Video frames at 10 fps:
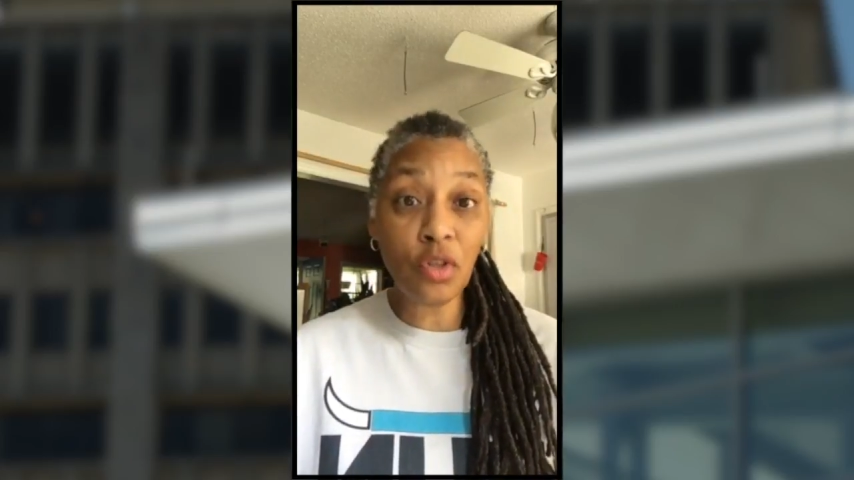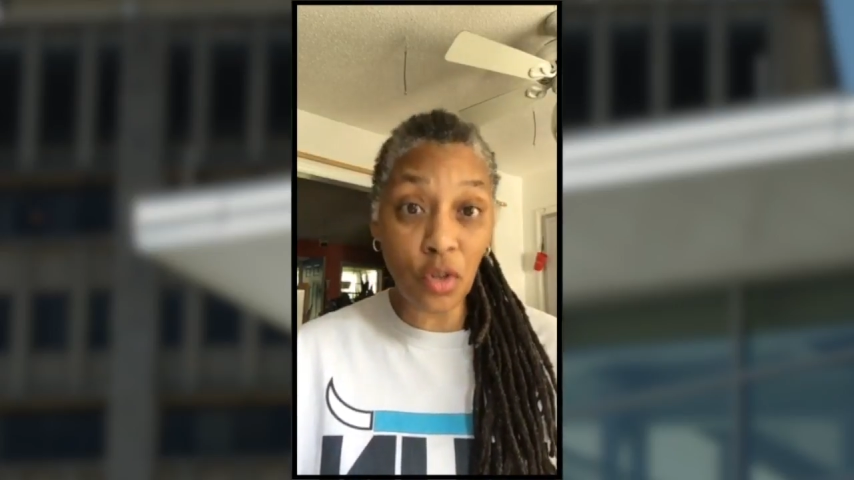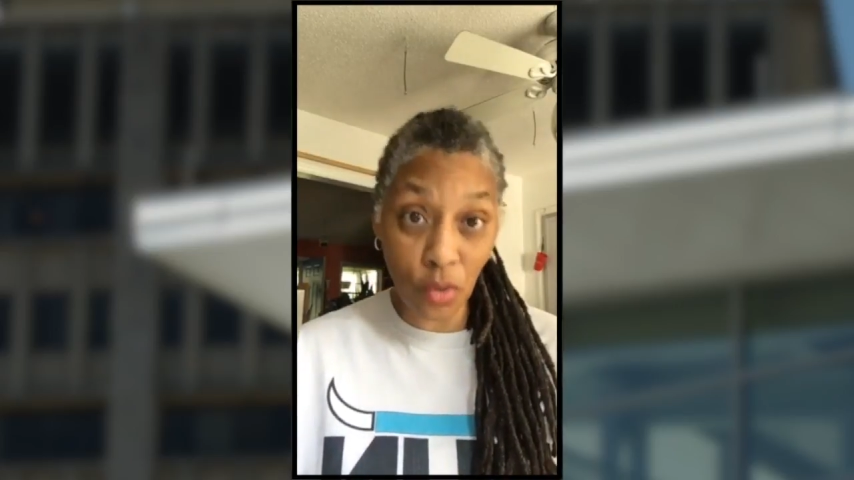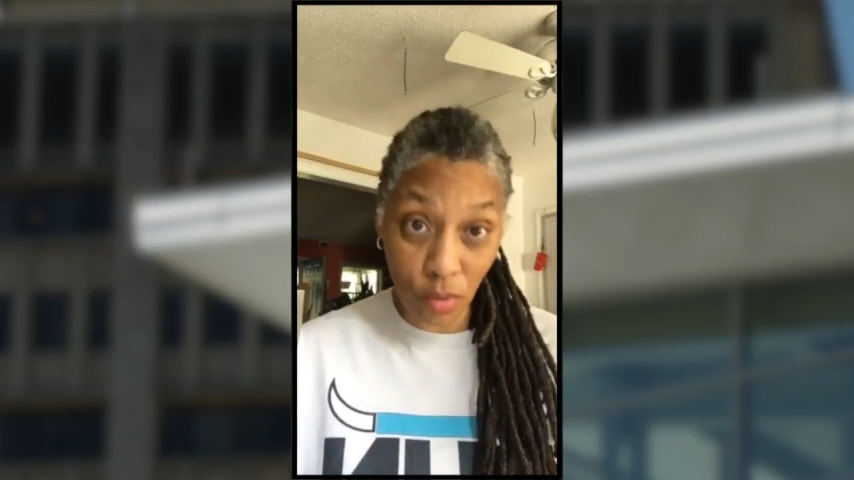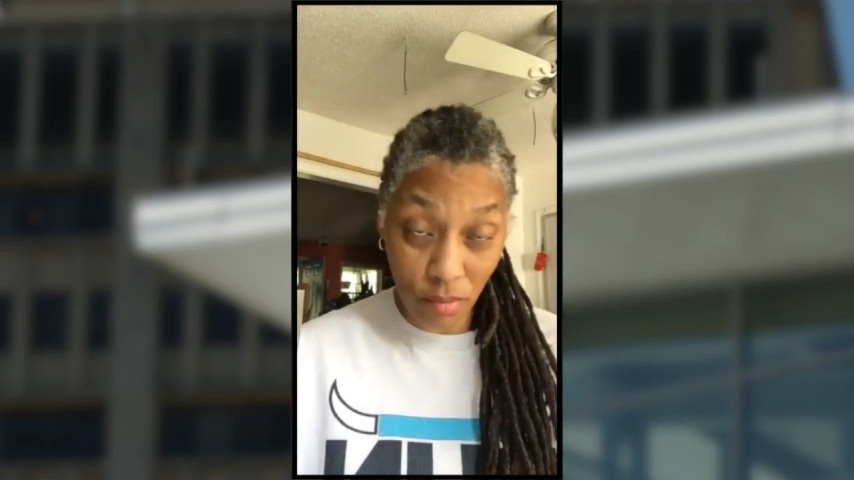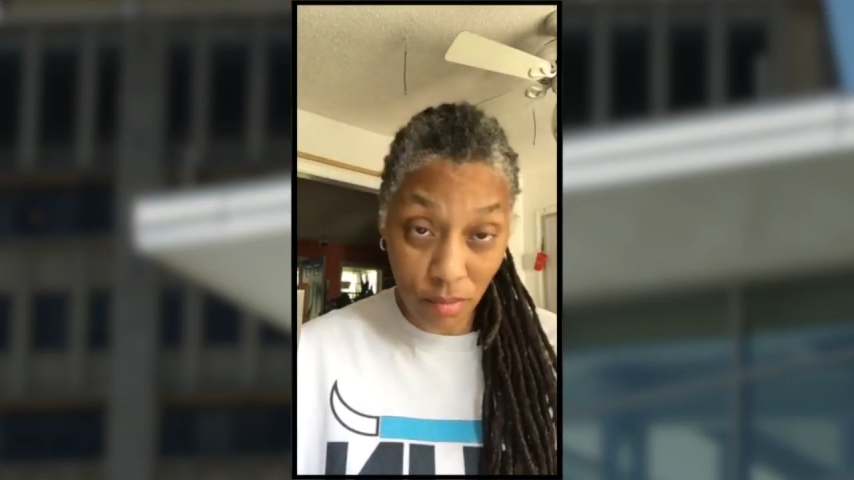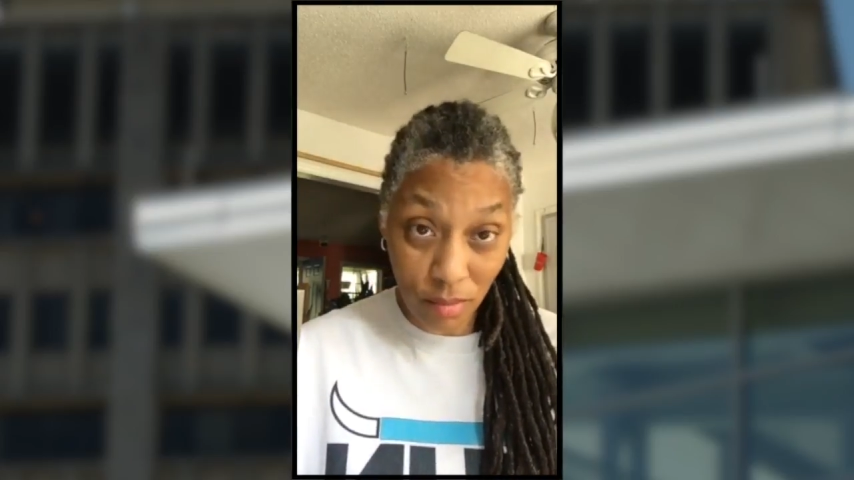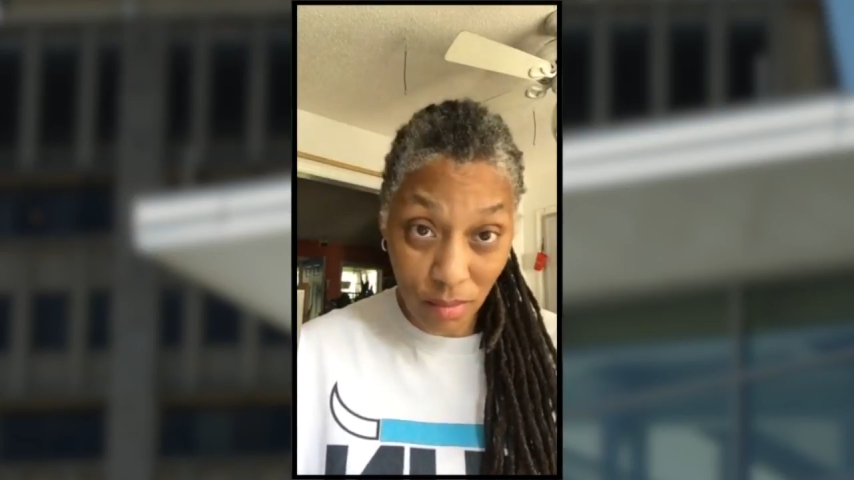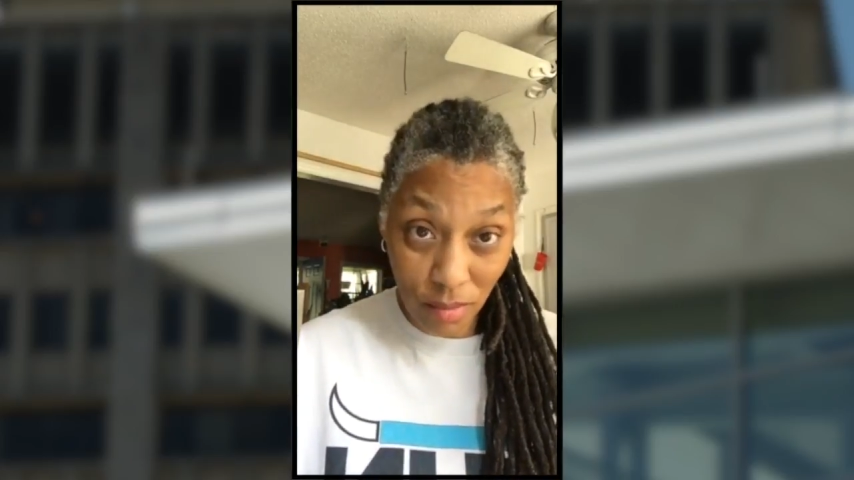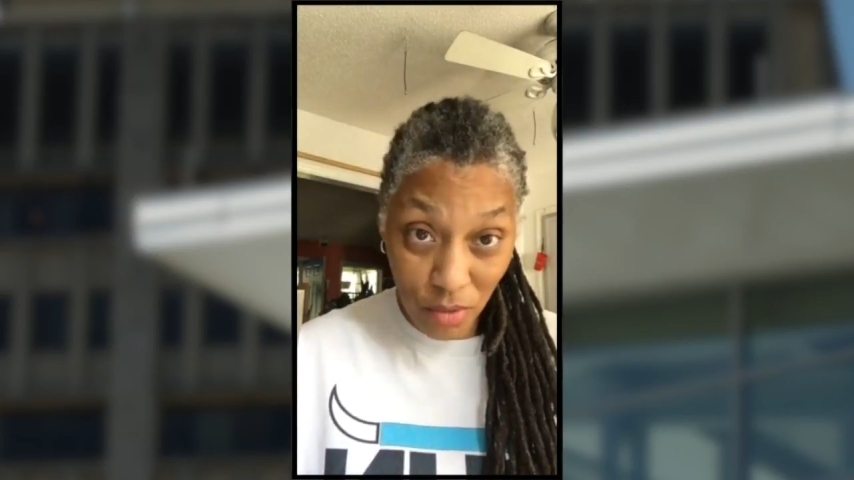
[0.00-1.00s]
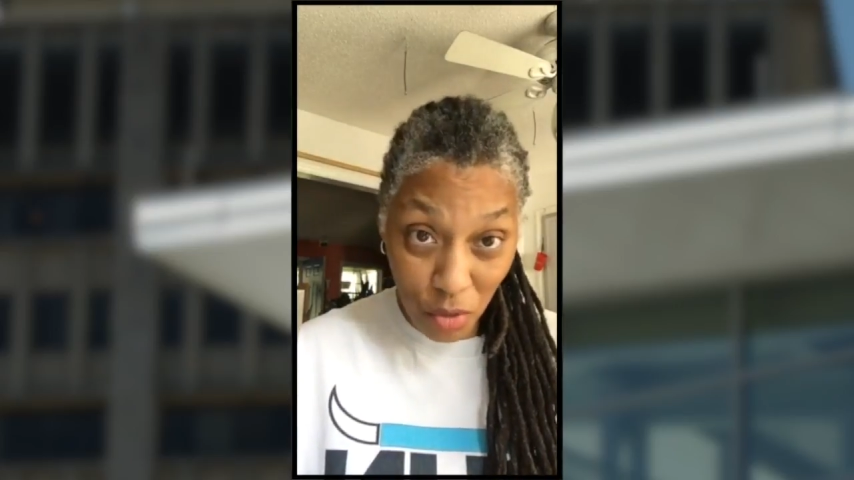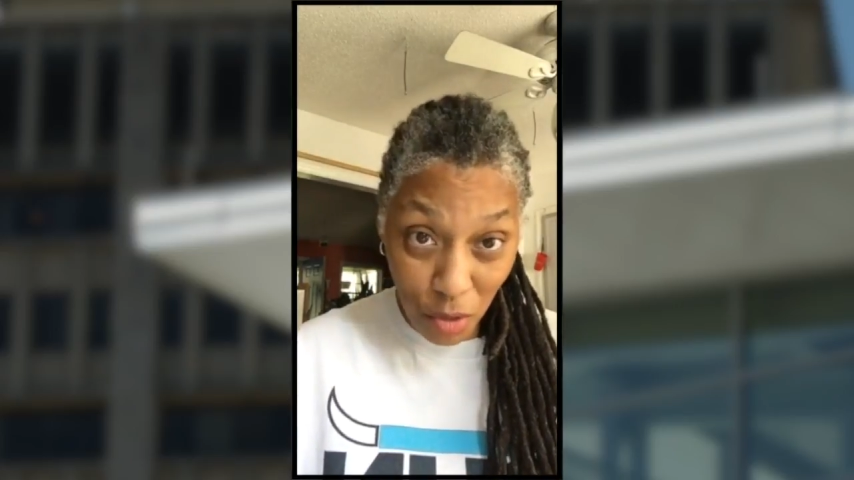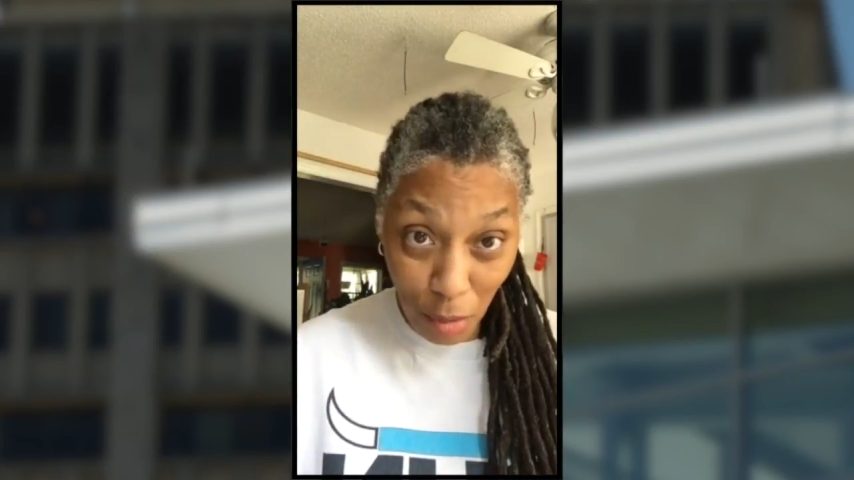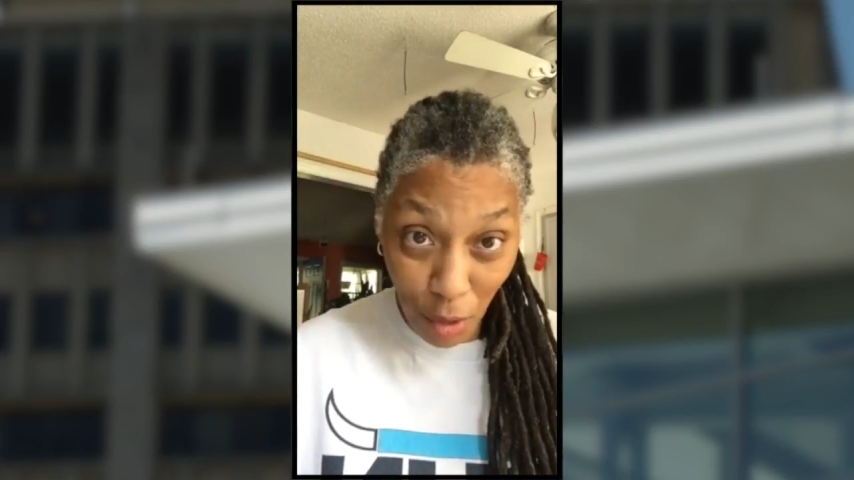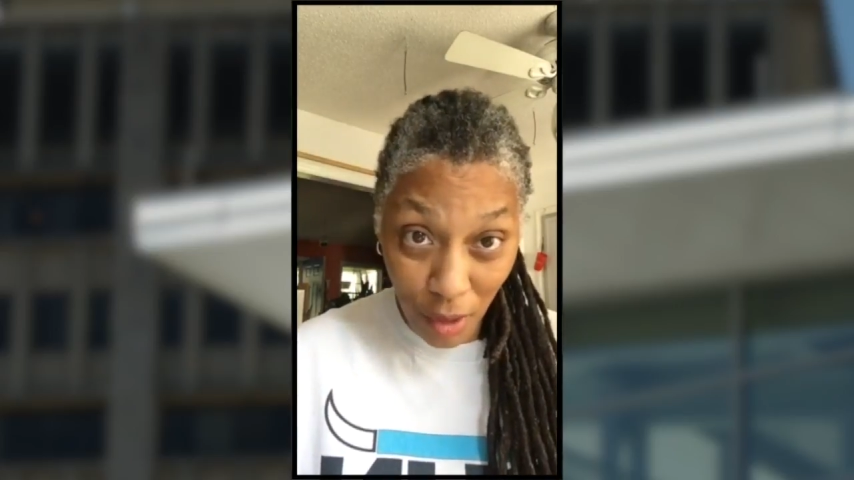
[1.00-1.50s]
2 in
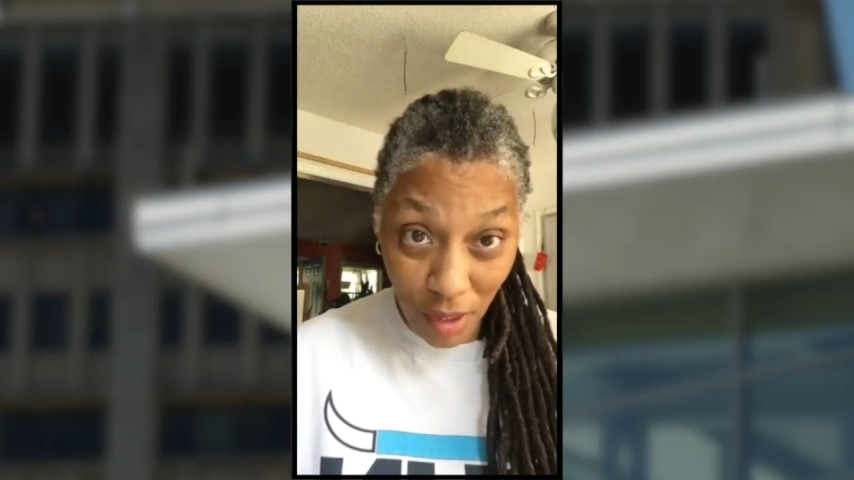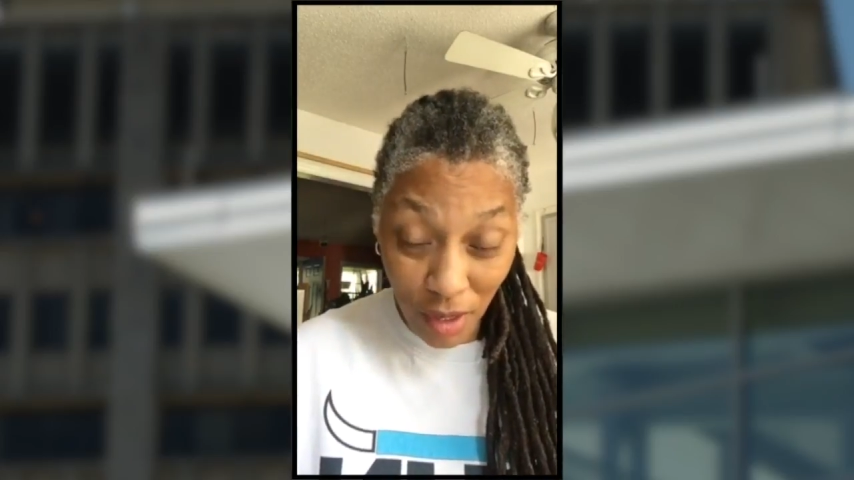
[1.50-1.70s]
the morning.